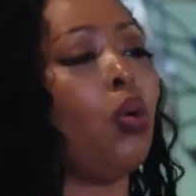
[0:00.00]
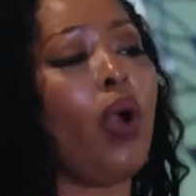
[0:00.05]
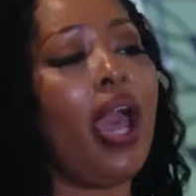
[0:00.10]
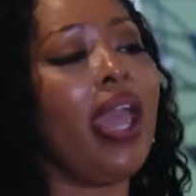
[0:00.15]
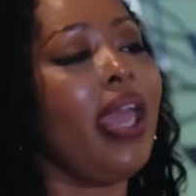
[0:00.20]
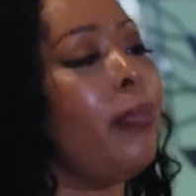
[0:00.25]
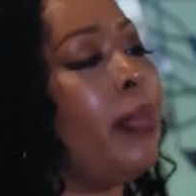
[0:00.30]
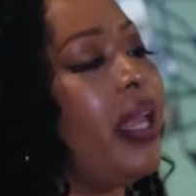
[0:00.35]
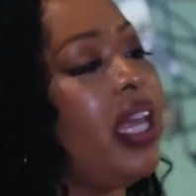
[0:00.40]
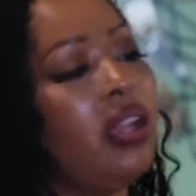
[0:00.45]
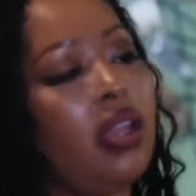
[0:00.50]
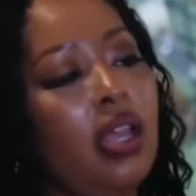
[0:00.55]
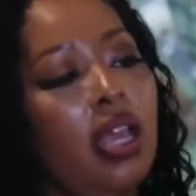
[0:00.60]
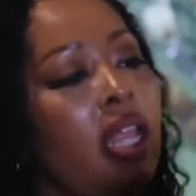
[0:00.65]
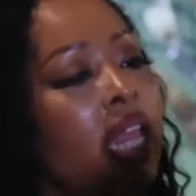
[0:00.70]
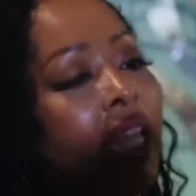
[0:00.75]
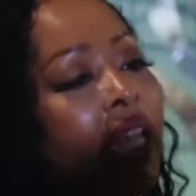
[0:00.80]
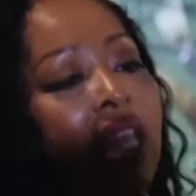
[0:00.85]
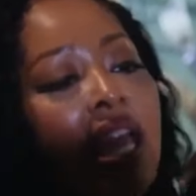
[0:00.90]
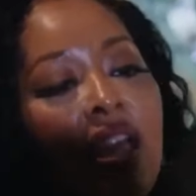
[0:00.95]
while she
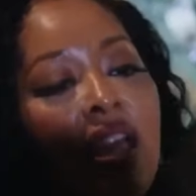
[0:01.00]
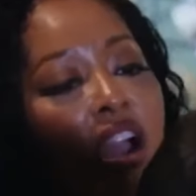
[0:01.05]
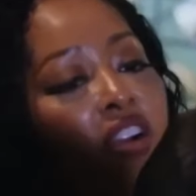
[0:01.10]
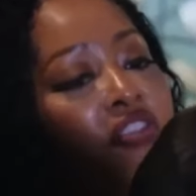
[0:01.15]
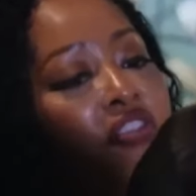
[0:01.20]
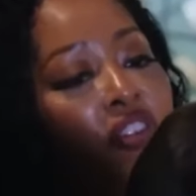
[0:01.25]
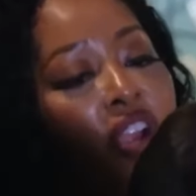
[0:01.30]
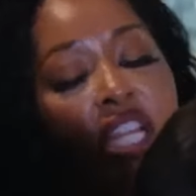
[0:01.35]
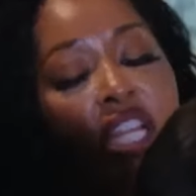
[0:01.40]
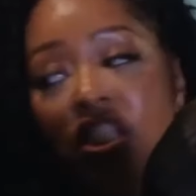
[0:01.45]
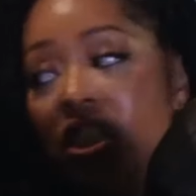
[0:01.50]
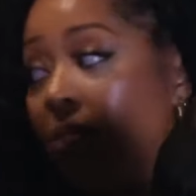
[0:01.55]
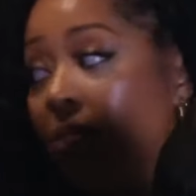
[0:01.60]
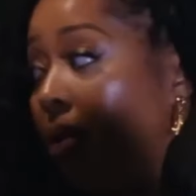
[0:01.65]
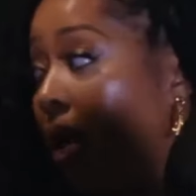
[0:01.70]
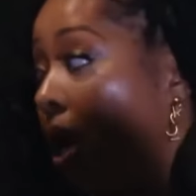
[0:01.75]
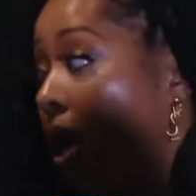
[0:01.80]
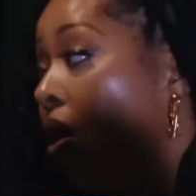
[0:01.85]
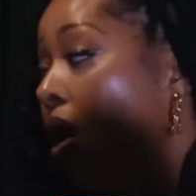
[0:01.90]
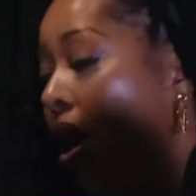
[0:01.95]
engaged in dubious
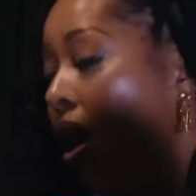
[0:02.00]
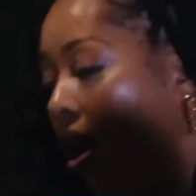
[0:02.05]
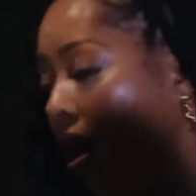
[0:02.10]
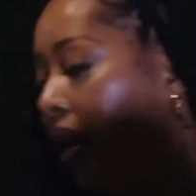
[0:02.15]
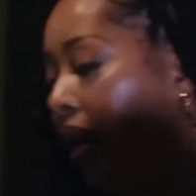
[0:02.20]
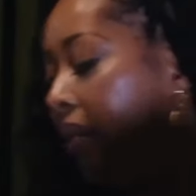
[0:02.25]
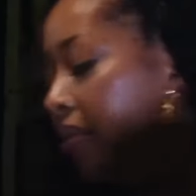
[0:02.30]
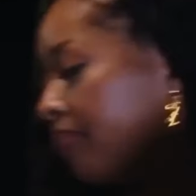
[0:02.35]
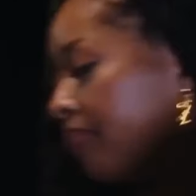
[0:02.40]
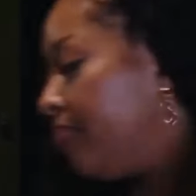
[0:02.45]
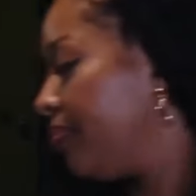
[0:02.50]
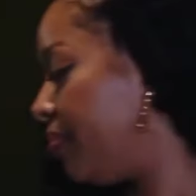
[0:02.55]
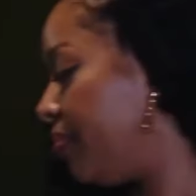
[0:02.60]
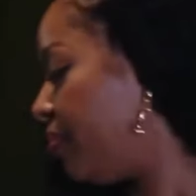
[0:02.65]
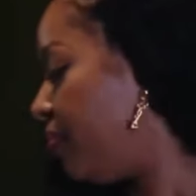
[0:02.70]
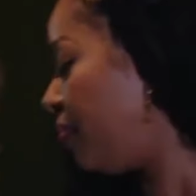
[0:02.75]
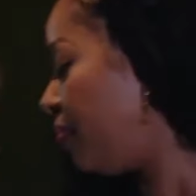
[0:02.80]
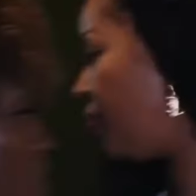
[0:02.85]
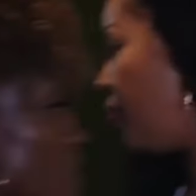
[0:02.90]
commercial activities,